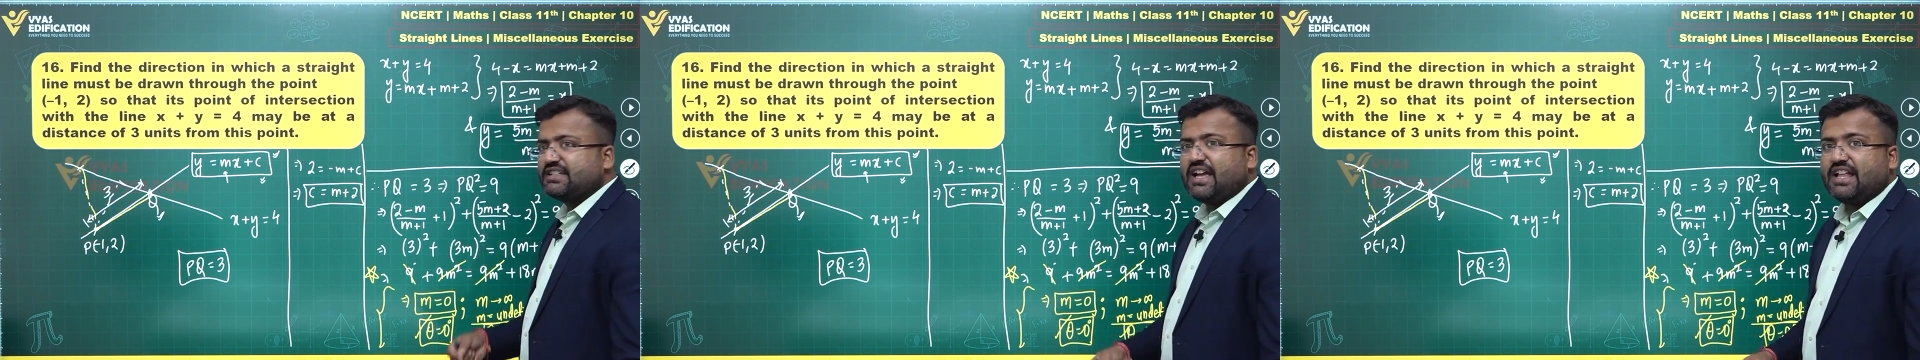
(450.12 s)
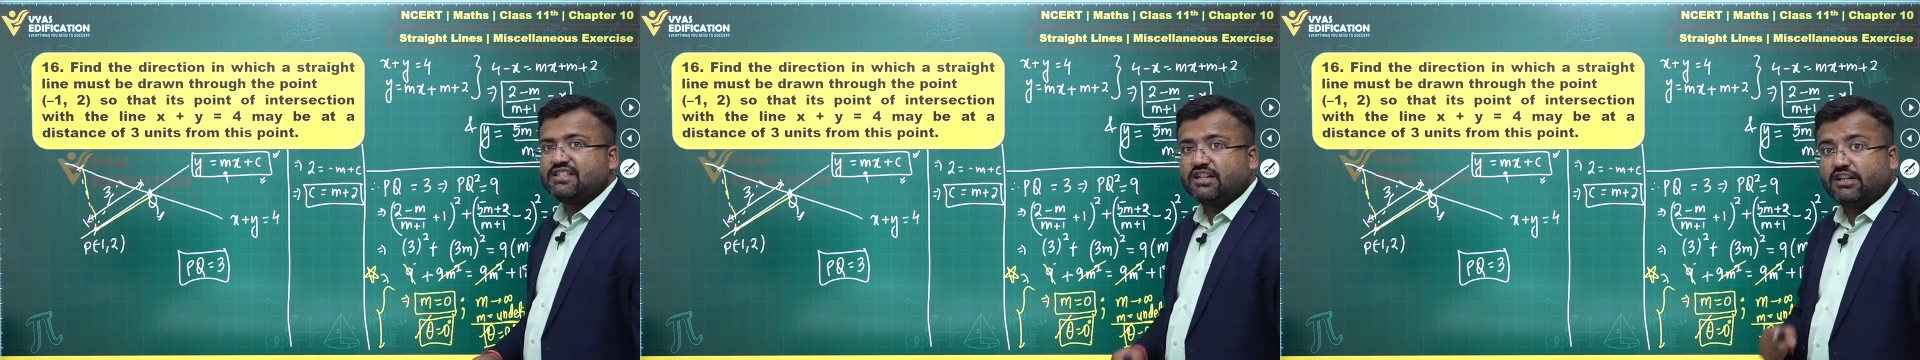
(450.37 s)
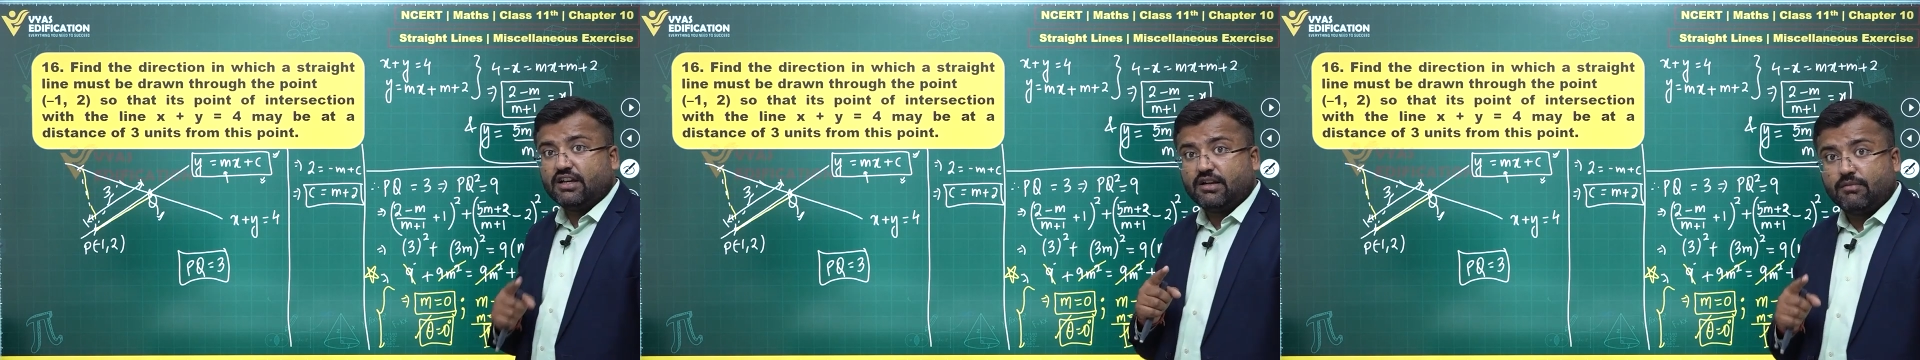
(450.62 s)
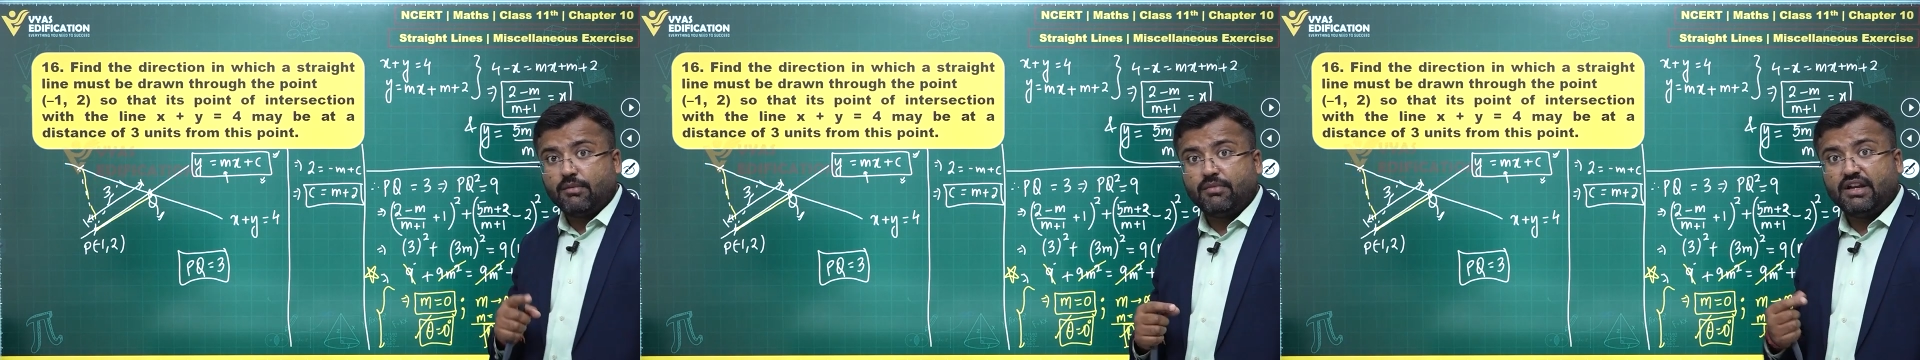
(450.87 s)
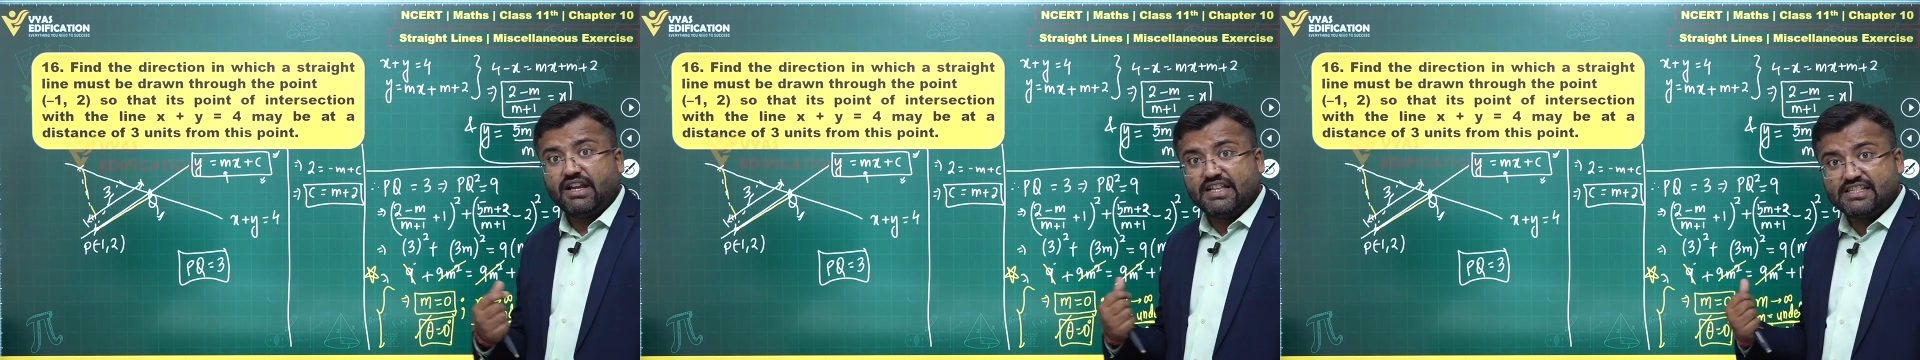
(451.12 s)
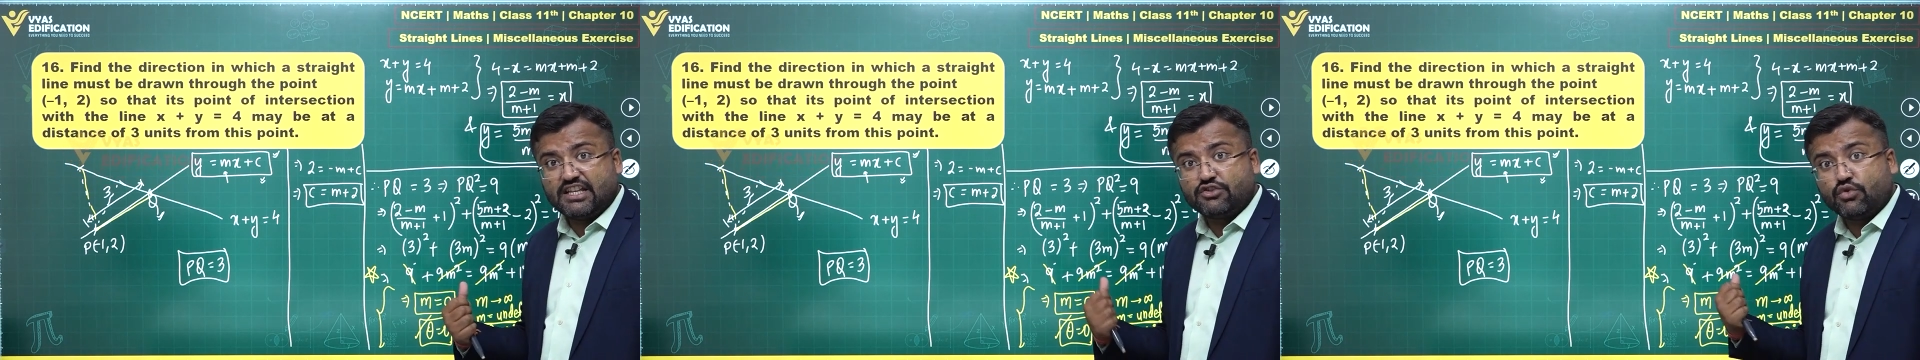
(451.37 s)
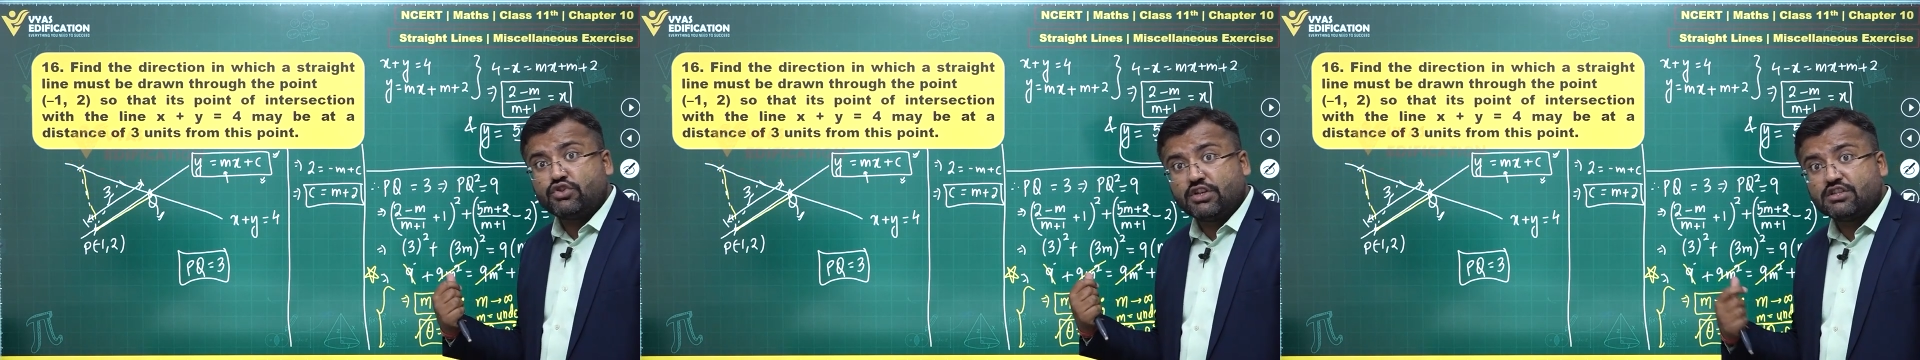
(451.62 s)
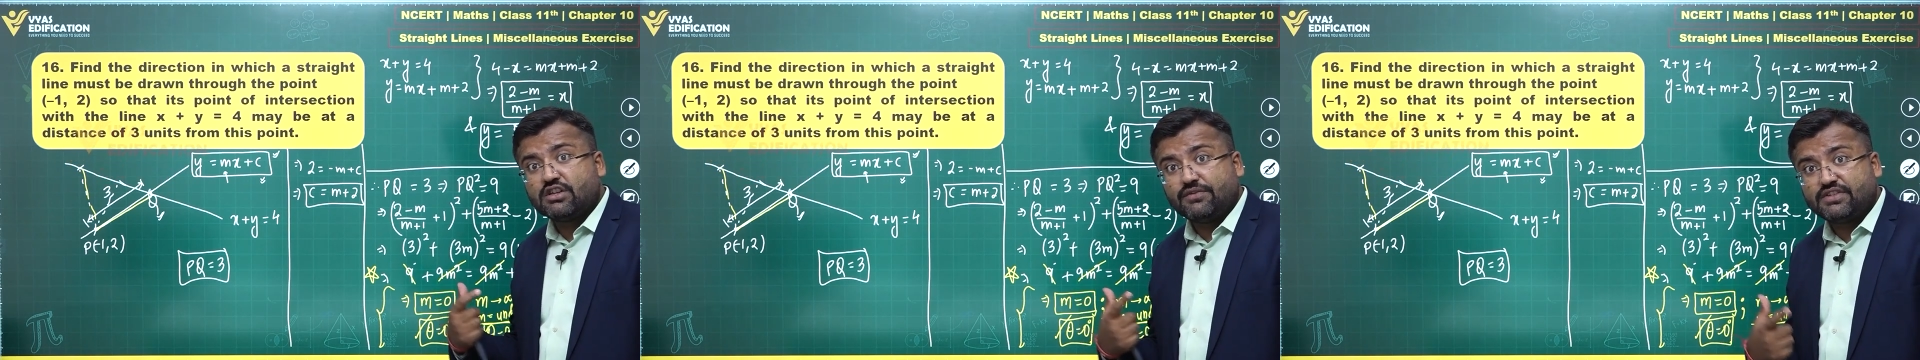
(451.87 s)
cancelled, but in such
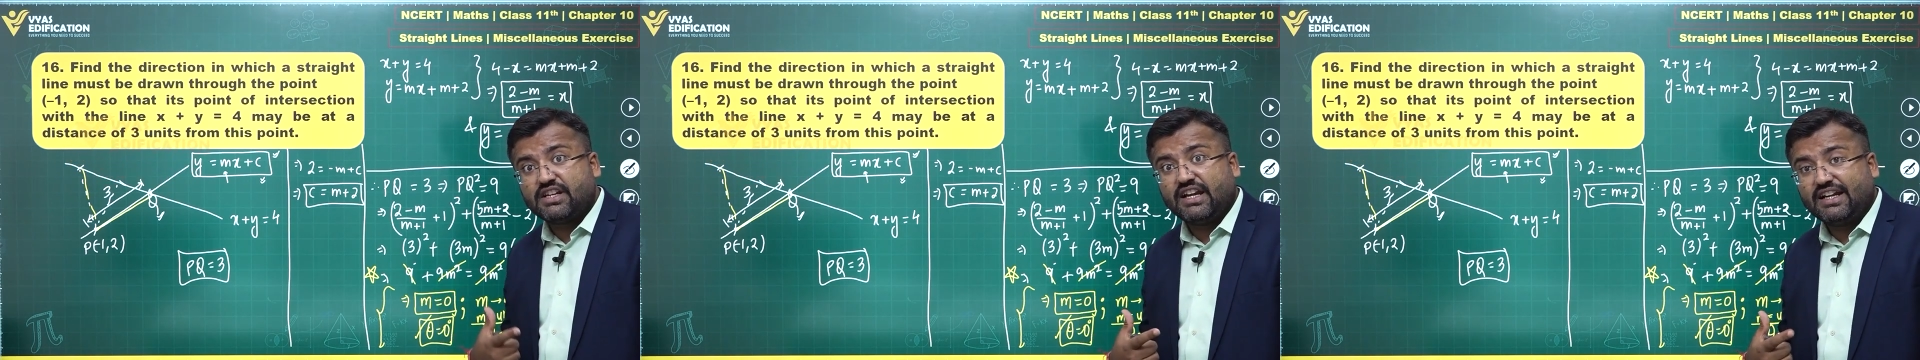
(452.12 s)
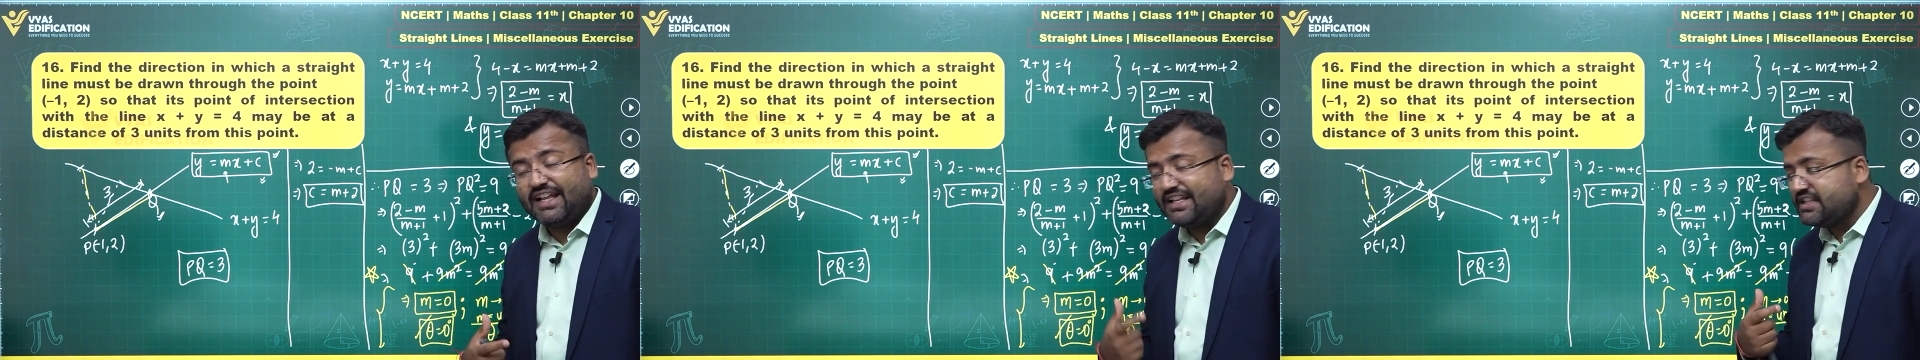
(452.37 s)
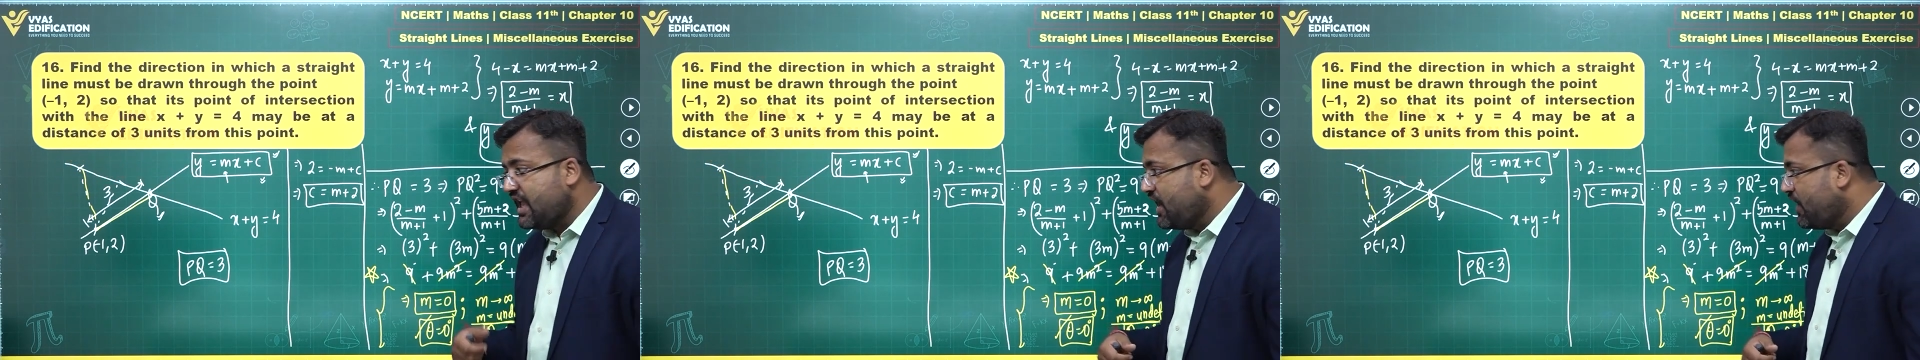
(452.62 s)
questions of straight lines,